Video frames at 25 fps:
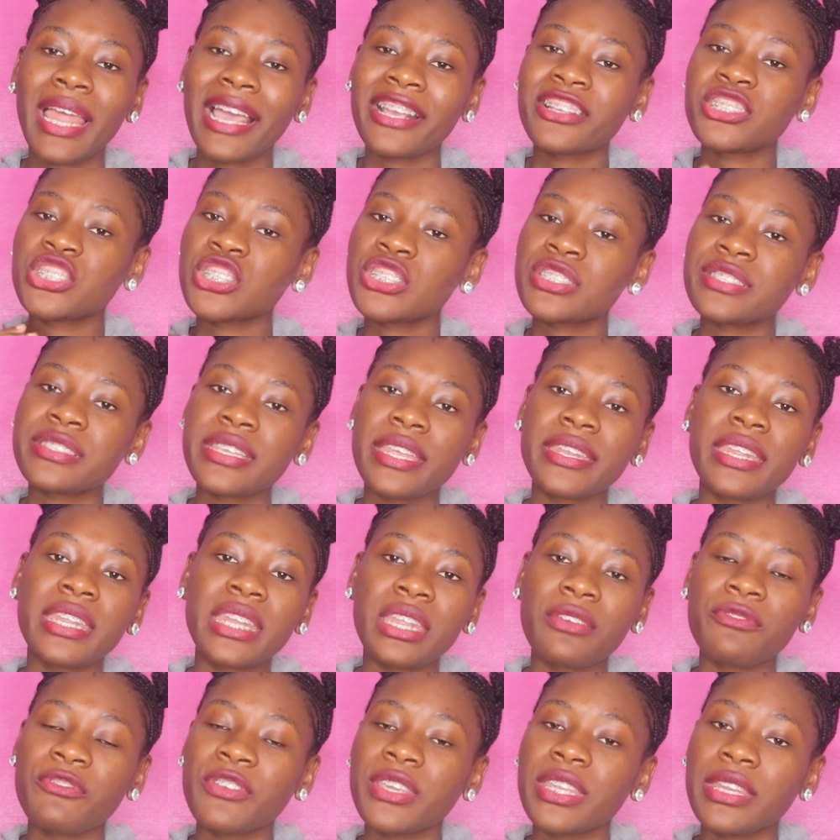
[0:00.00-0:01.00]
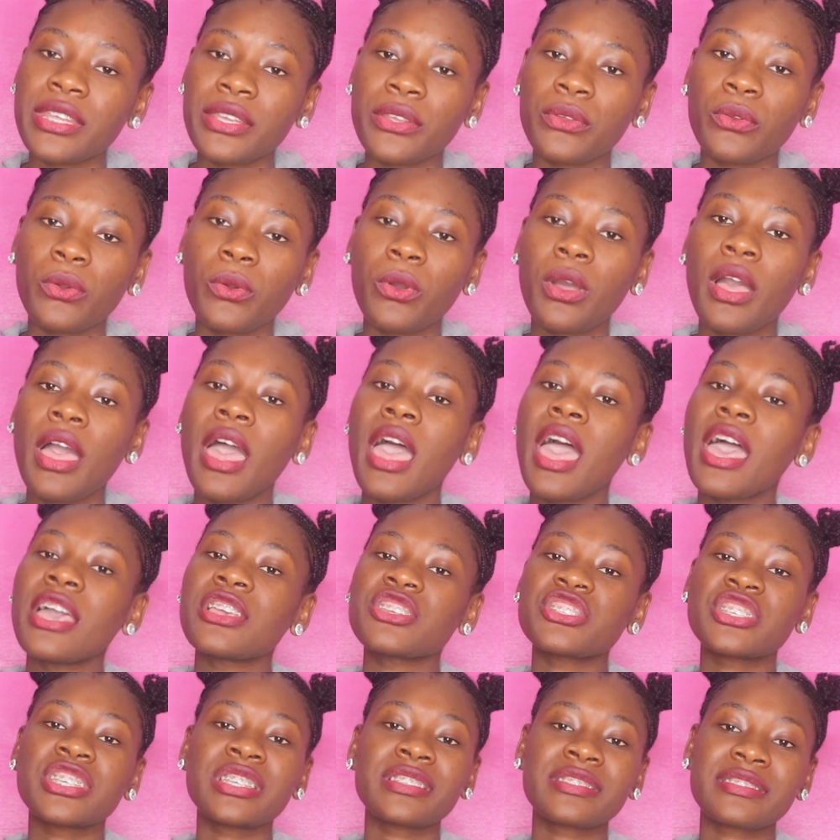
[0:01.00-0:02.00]
Like she said in the video,
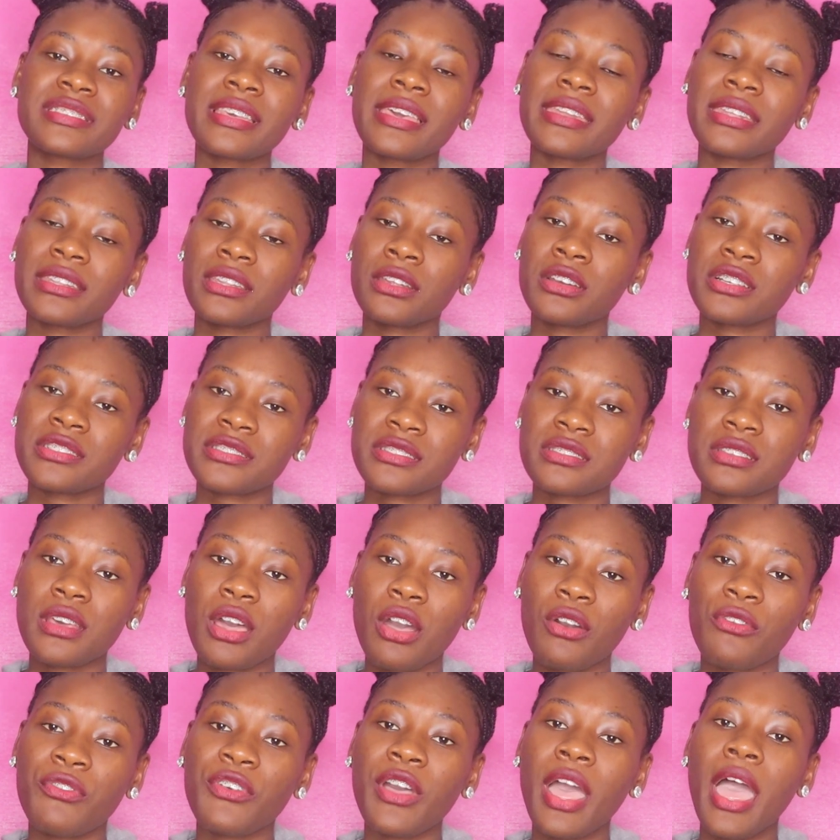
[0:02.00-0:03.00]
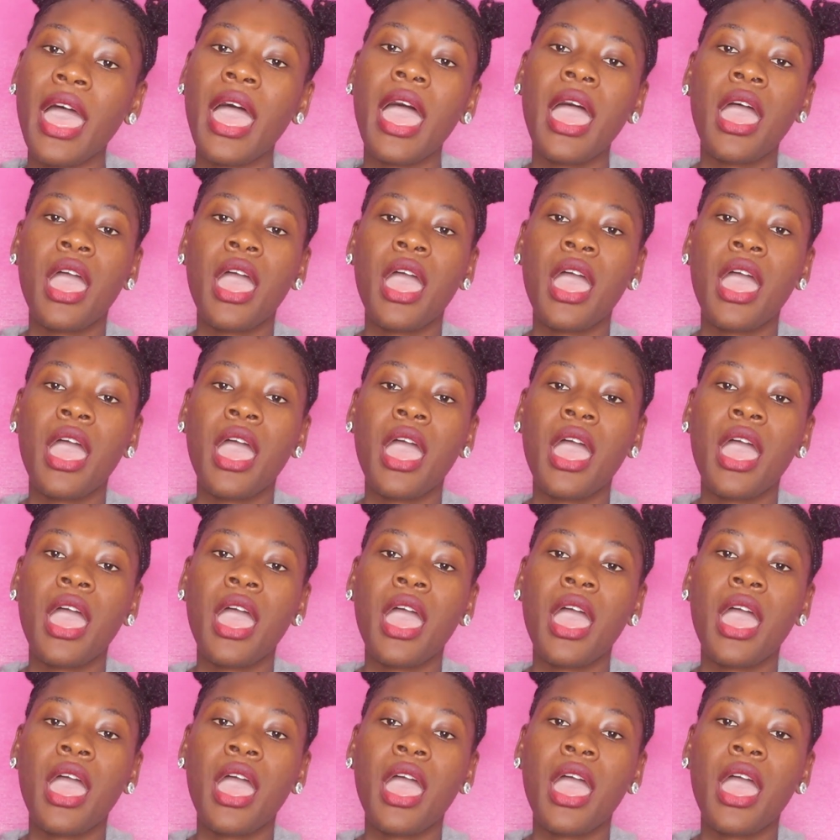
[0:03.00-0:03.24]
she said it herself.